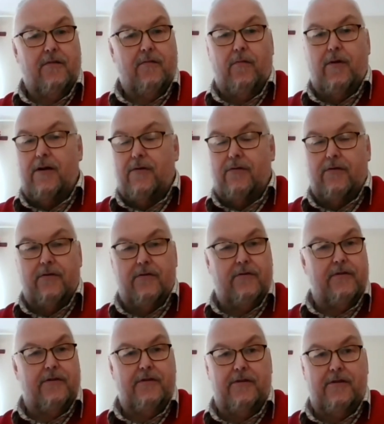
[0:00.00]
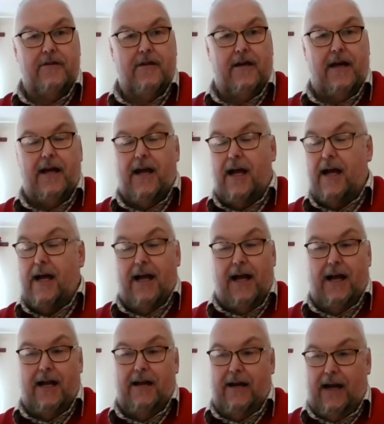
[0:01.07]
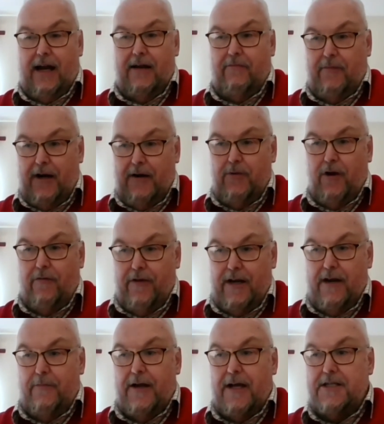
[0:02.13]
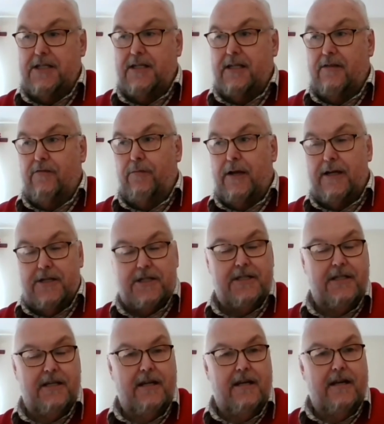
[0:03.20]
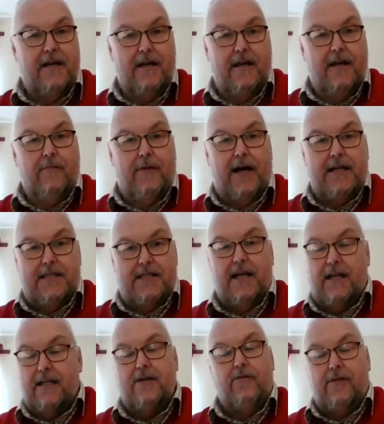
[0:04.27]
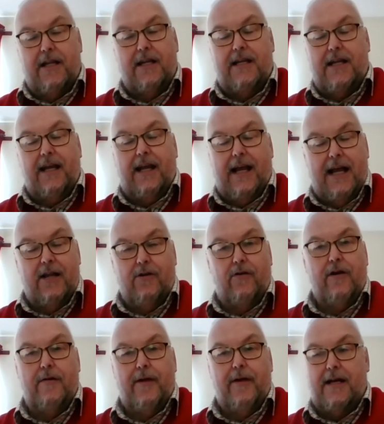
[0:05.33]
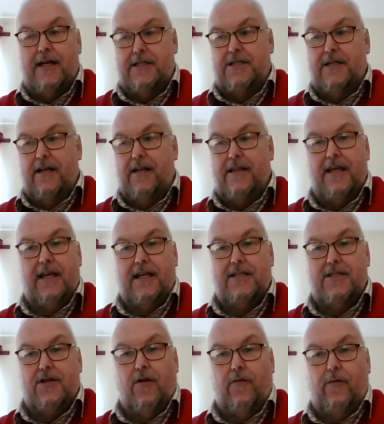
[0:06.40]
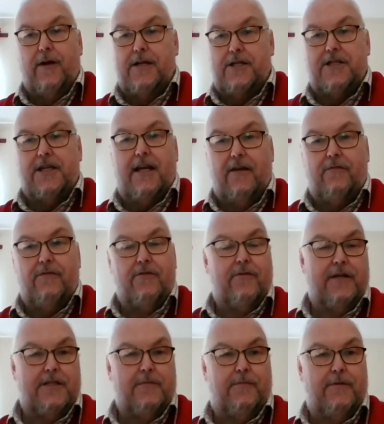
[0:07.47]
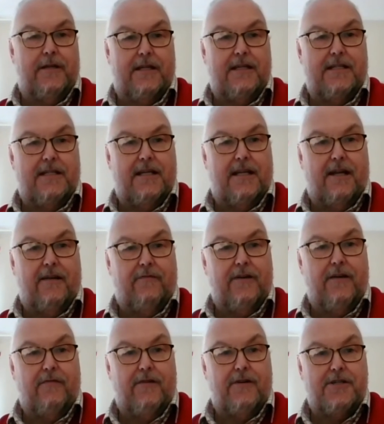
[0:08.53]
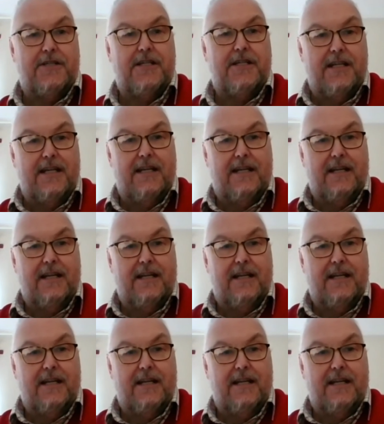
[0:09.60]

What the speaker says: Well, I'm not a very imaginative person, but I certainly know that I cannot imagine things of which I have no experience and have never seen.